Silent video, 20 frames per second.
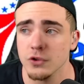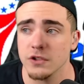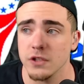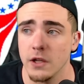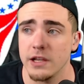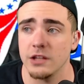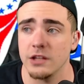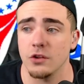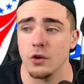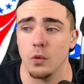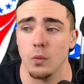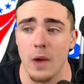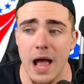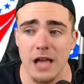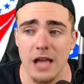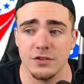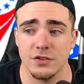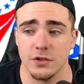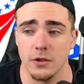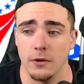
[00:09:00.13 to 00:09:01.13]
look at their
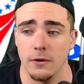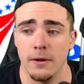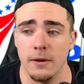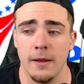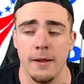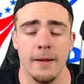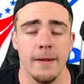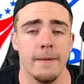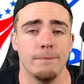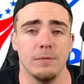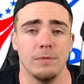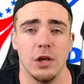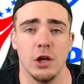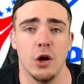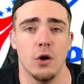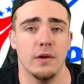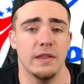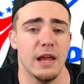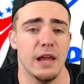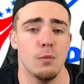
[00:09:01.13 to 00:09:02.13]
roster, you
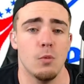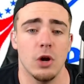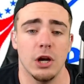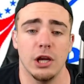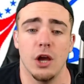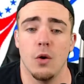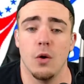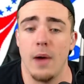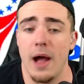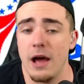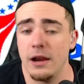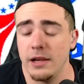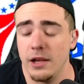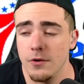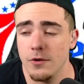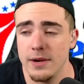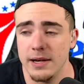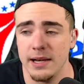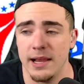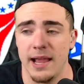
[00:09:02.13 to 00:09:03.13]
know, and they want to go out
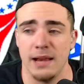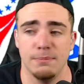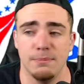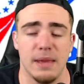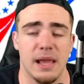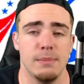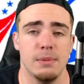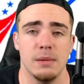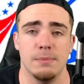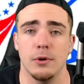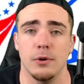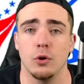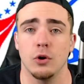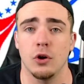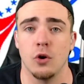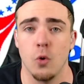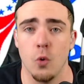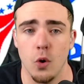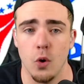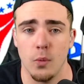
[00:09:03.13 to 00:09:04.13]
here and, and maybe build a
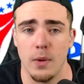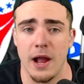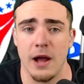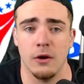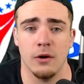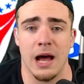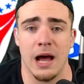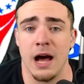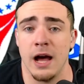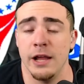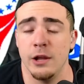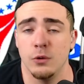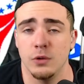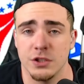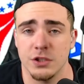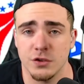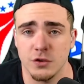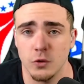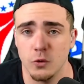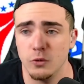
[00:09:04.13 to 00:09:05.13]
core around Ayo
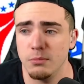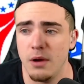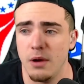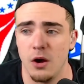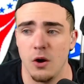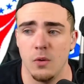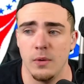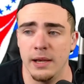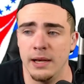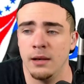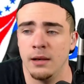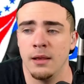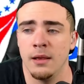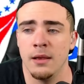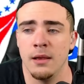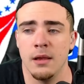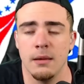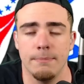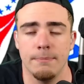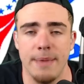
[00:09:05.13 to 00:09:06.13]
Dosunmu and
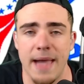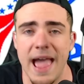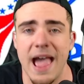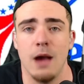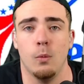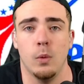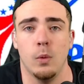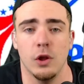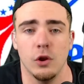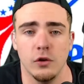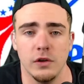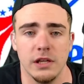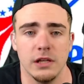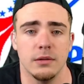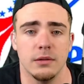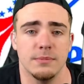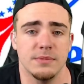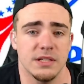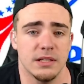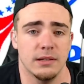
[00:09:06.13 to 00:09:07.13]
Pat
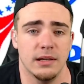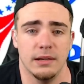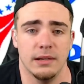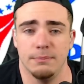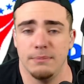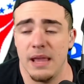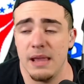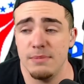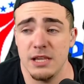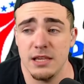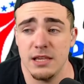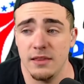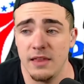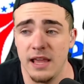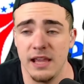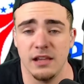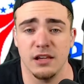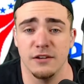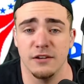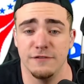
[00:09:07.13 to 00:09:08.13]
Williams, and maybe
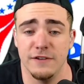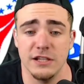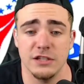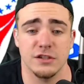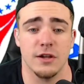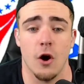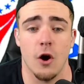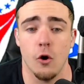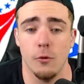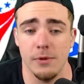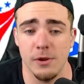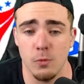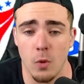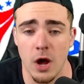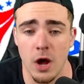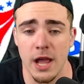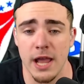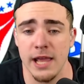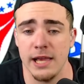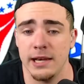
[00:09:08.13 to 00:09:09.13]
they convince Coby
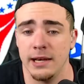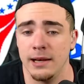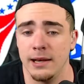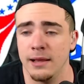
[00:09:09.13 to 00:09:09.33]
White and,